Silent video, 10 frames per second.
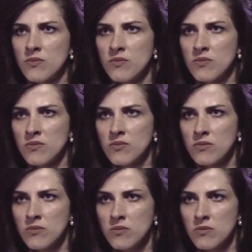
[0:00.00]
you
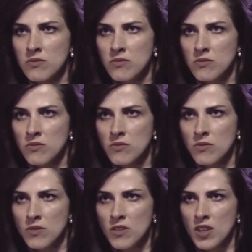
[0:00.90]
can be
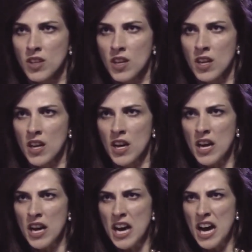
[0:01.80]
mindless, lack
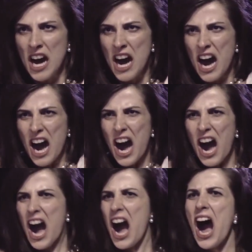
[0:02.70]
discipline, and
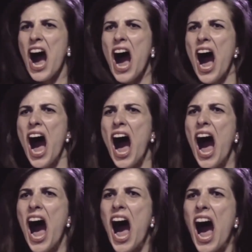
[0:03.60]
act
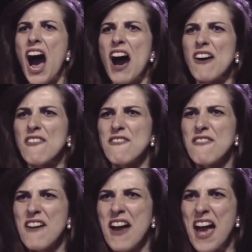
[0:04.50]
impulsively. Now,
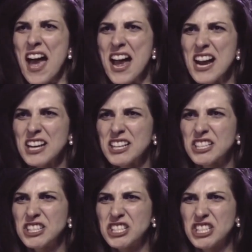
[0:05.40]
this is when the warrior
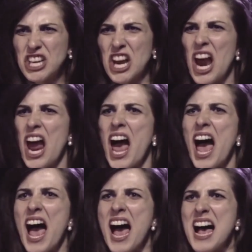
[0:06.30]
kind of goes off the
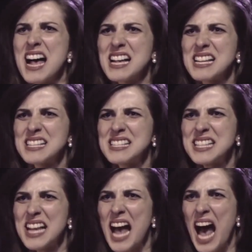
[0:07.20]
rails,
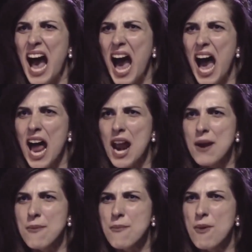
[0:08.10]
and
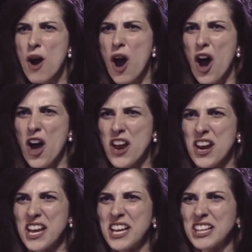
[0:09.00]
it
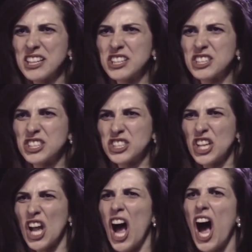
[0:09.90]
also means that the
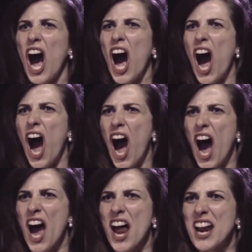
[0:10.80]
ruler
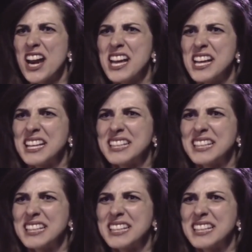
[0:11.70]
doesn't have